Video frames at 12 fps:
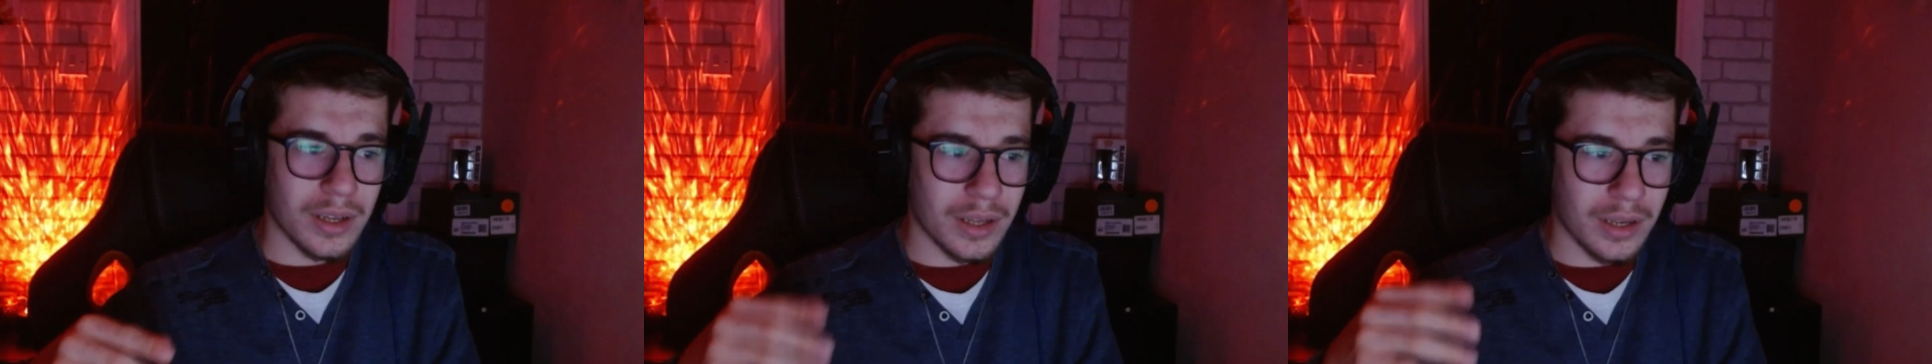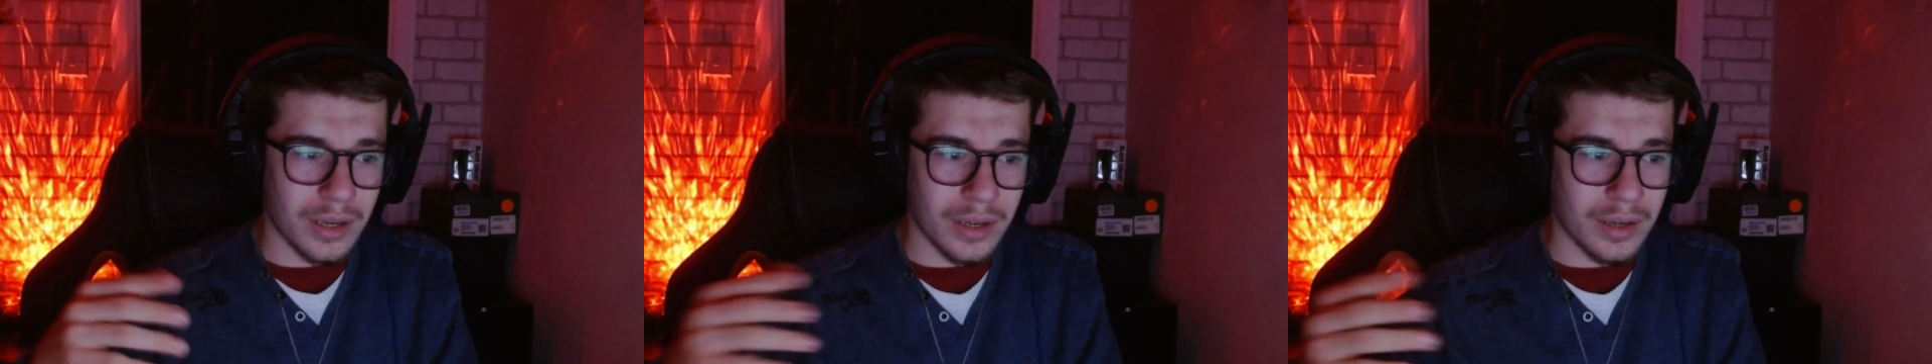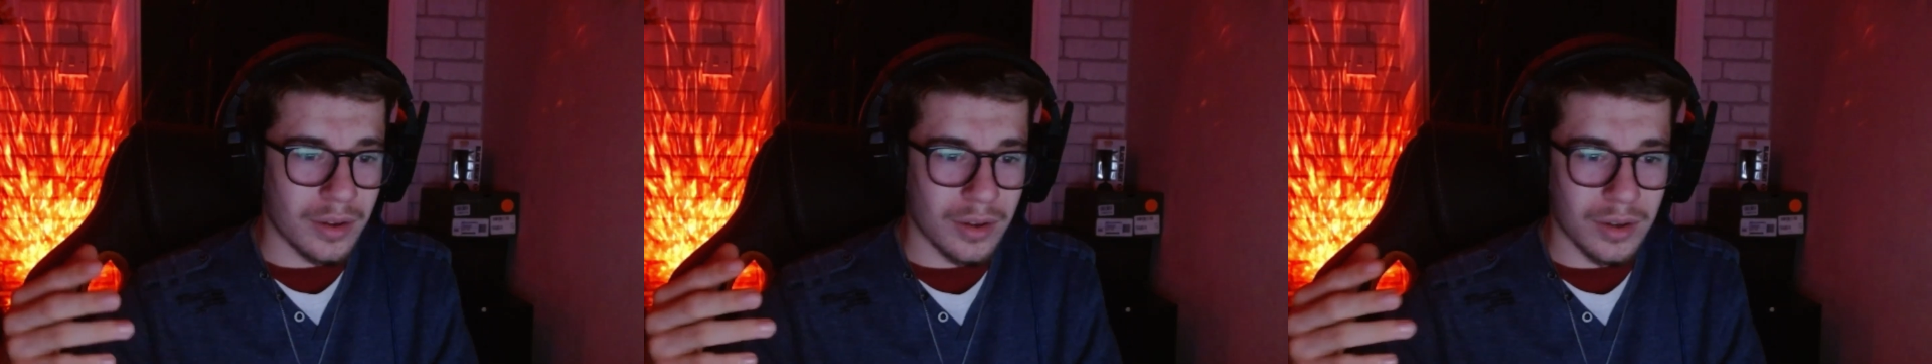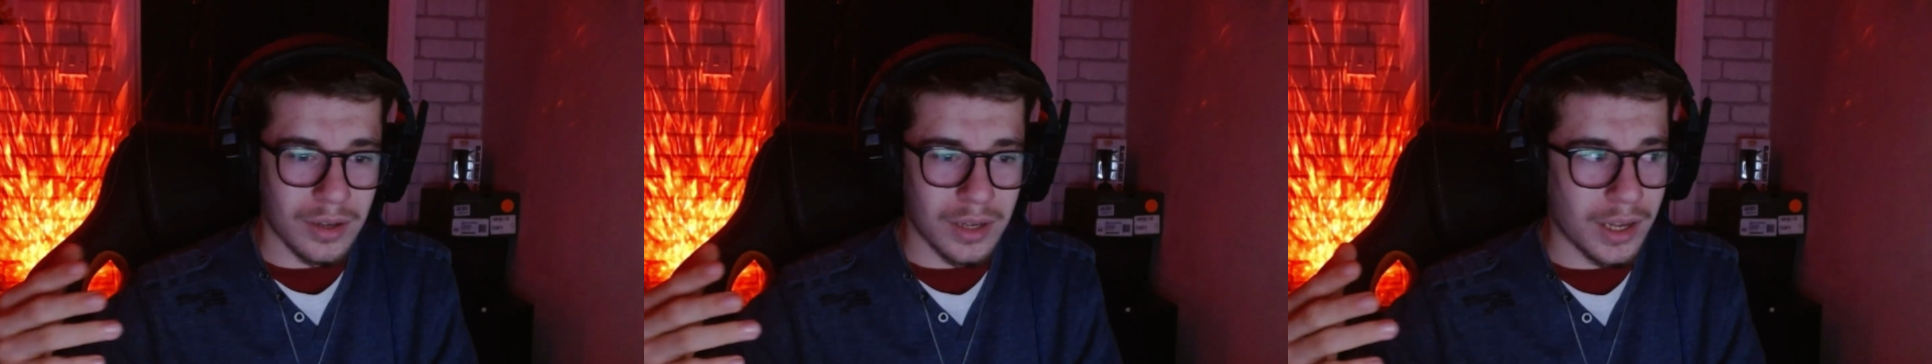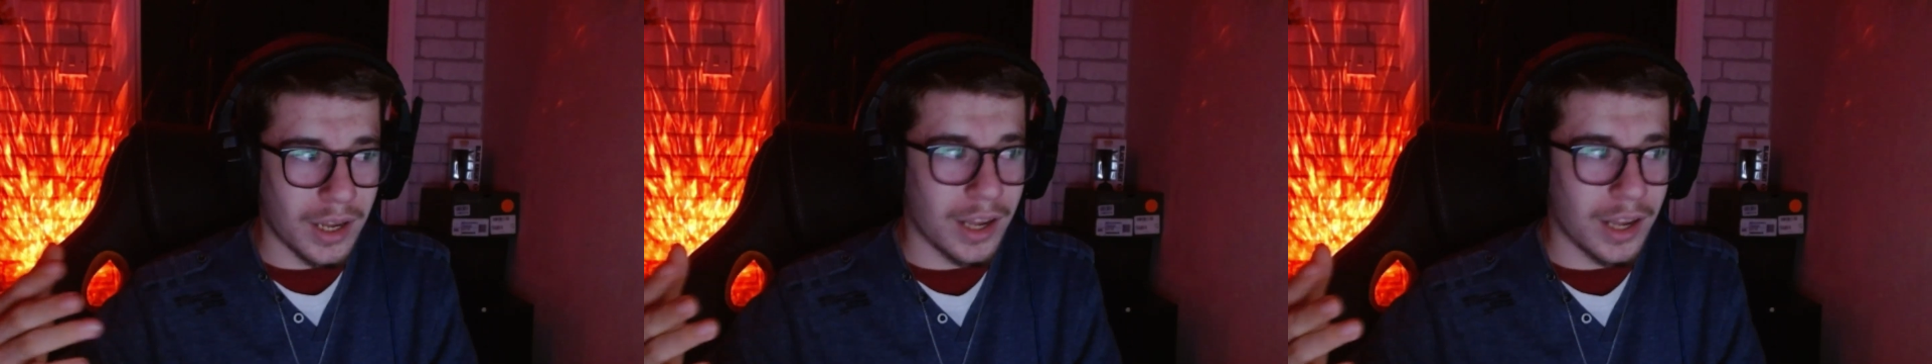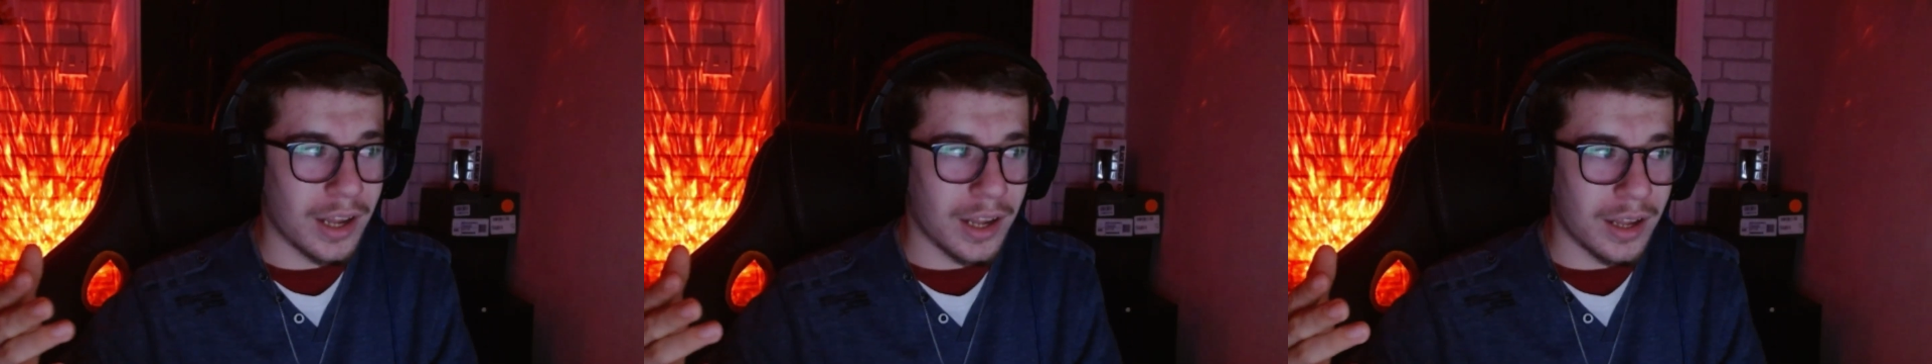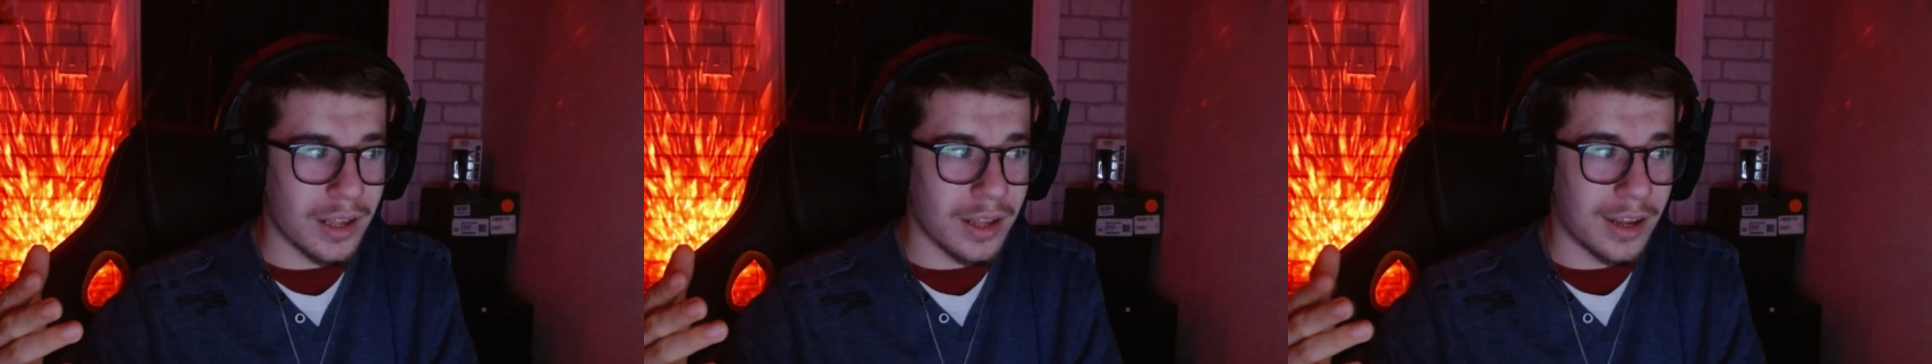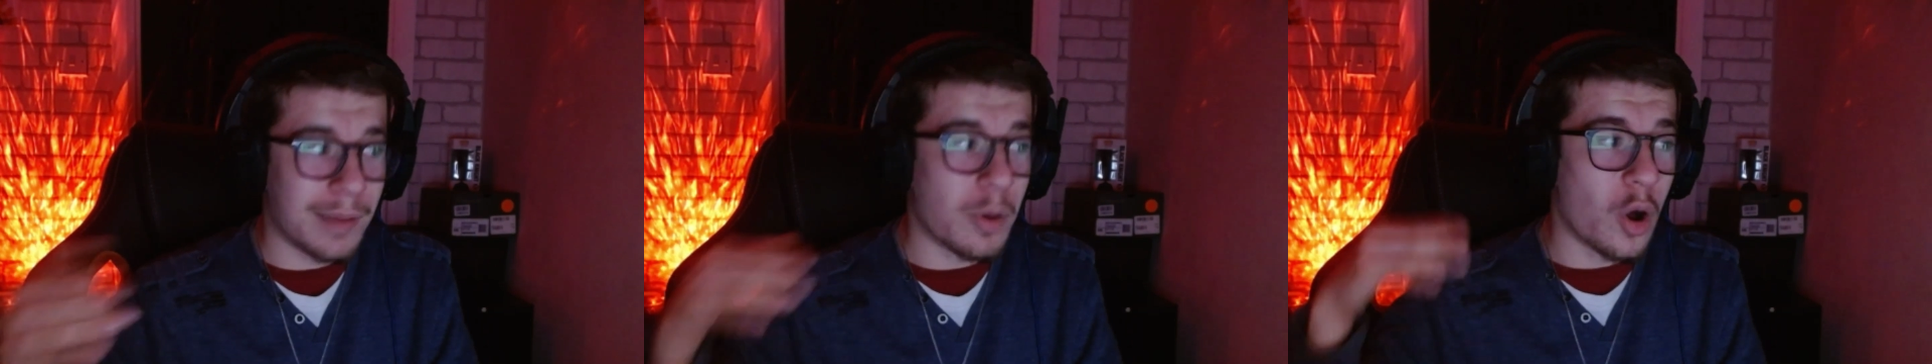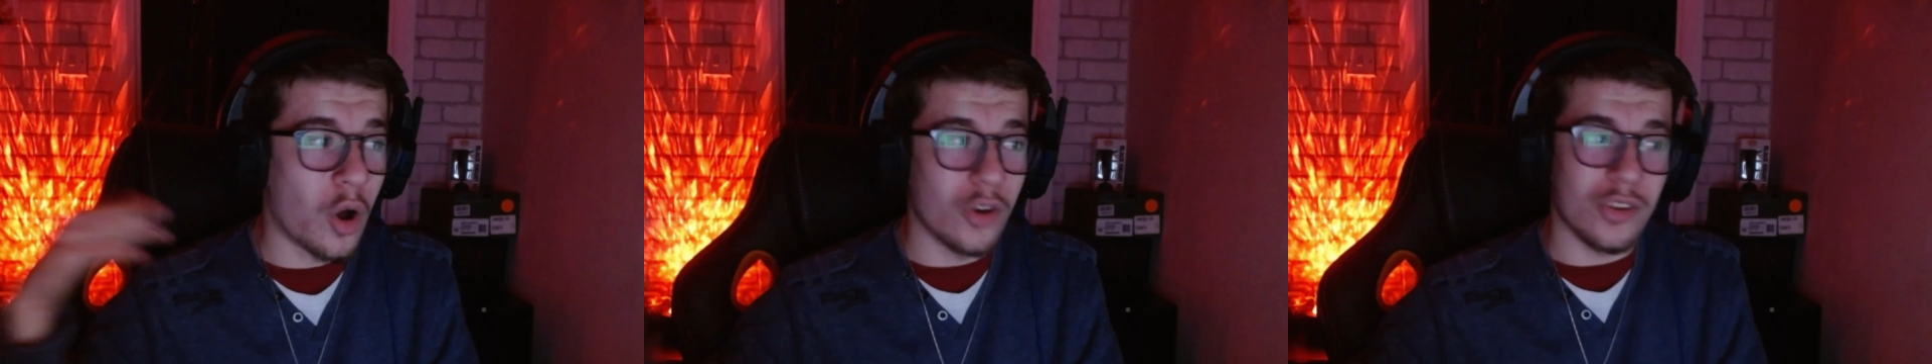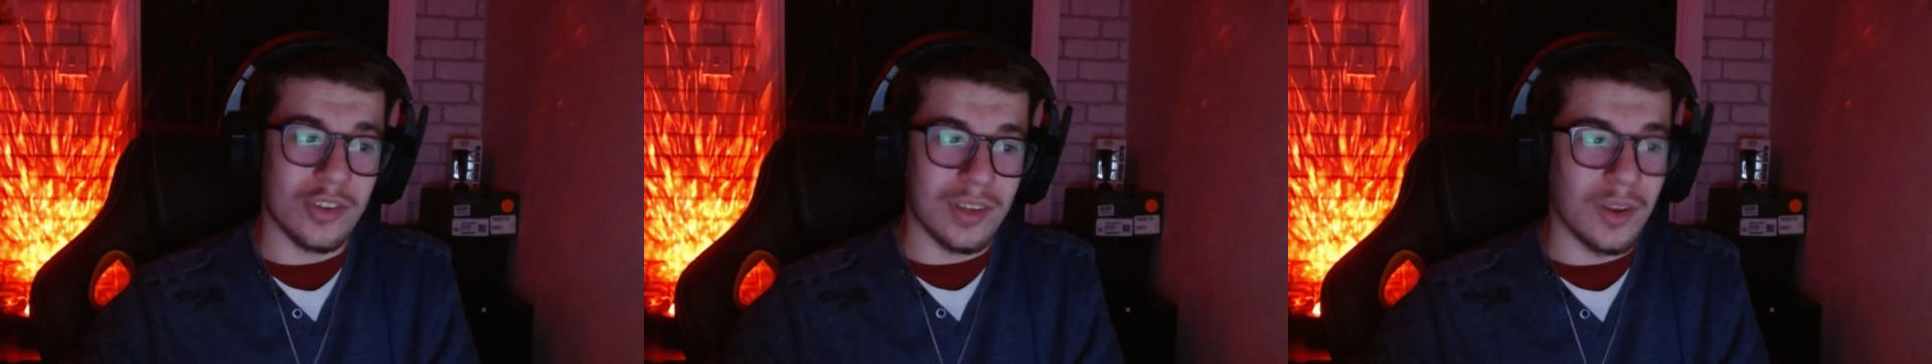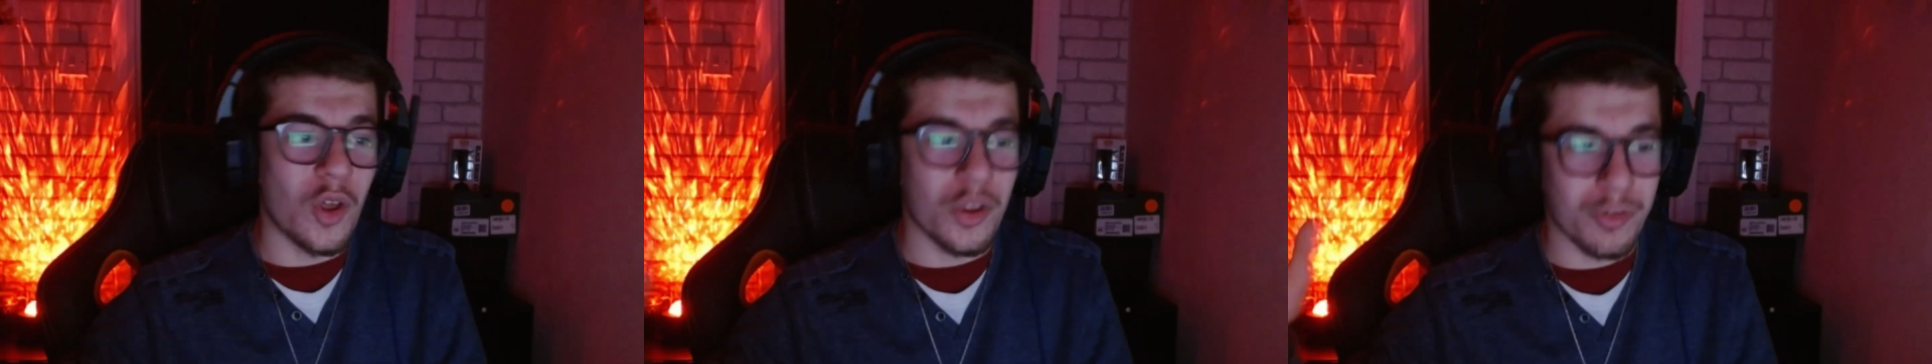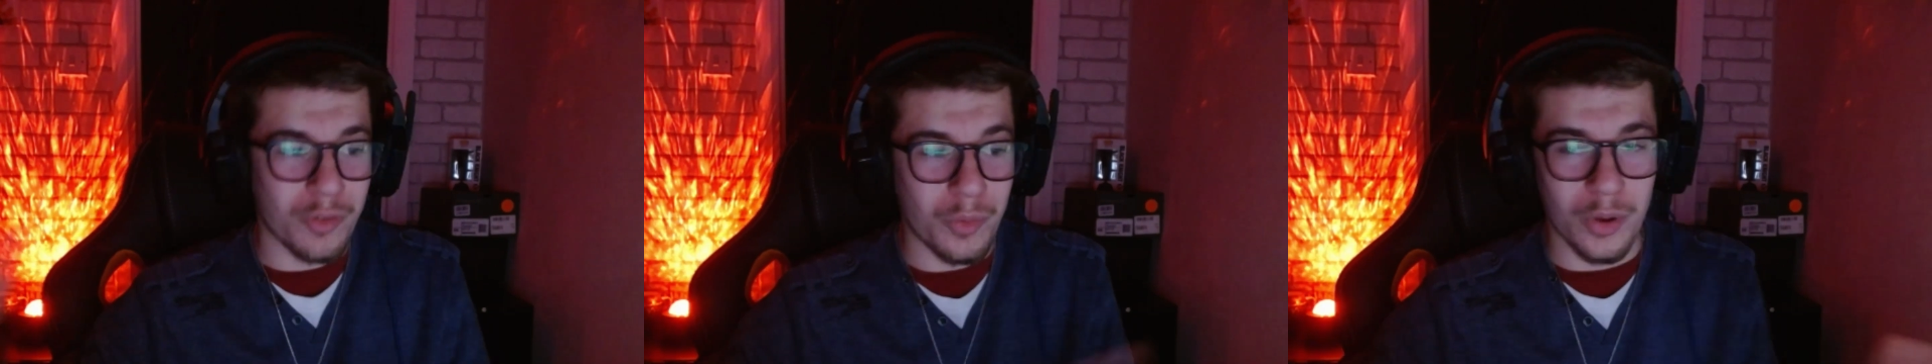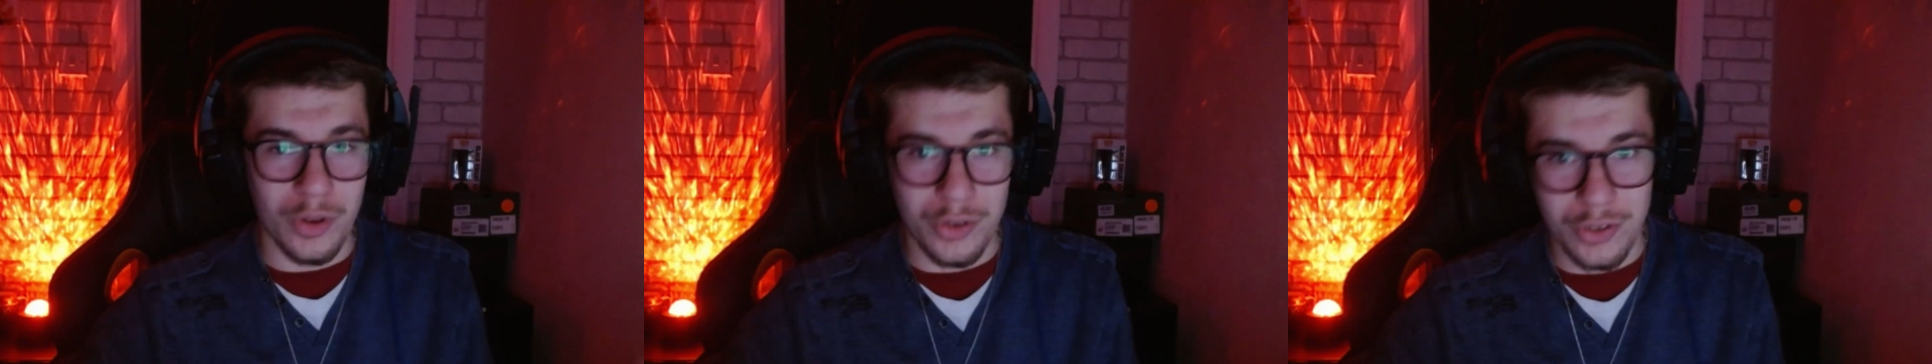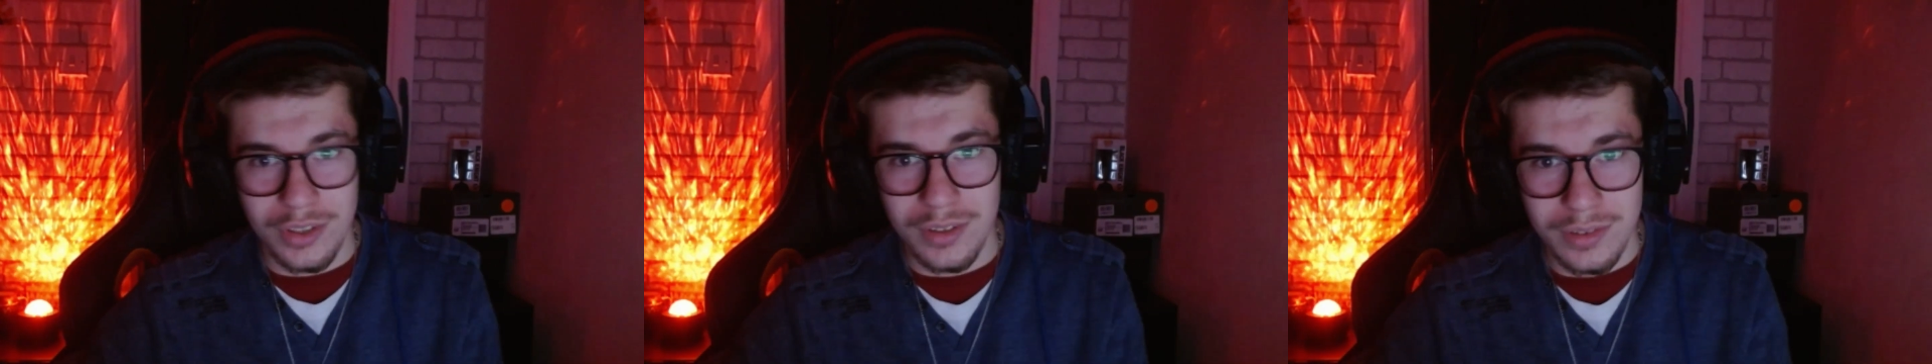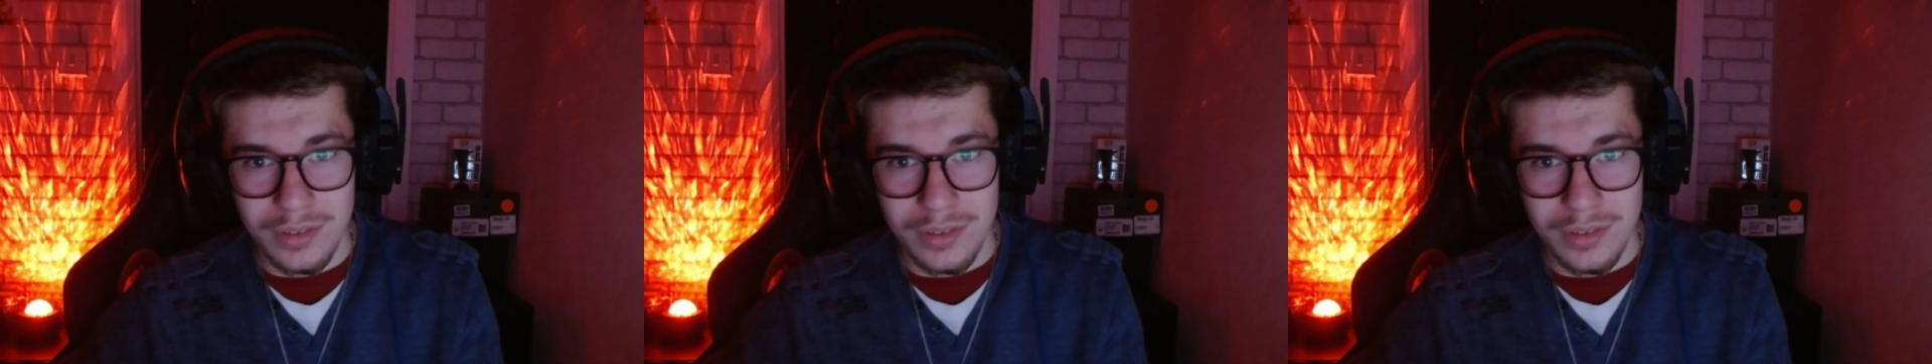And I'm honestly lost for words.